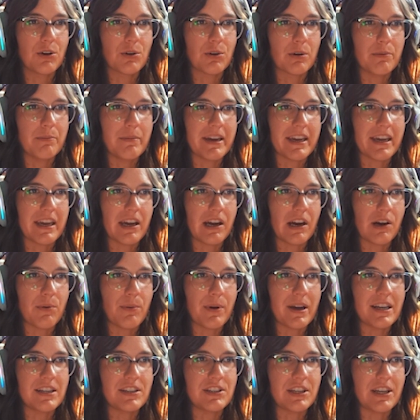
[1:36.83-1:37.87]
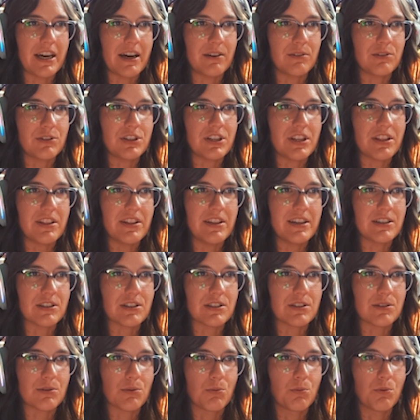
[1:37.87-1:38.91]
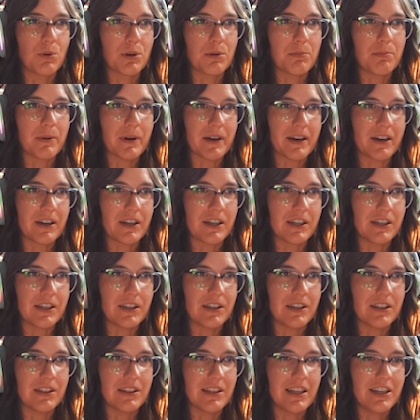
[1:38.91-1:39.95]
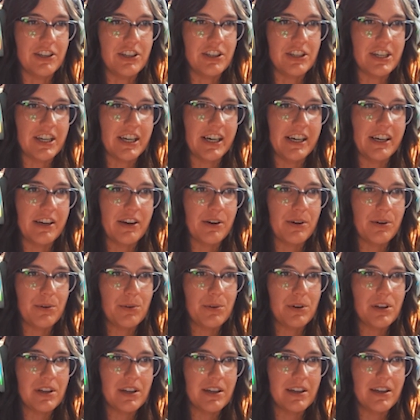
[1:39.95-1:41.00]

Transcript: We're making our way down to this Warbringer legendary node,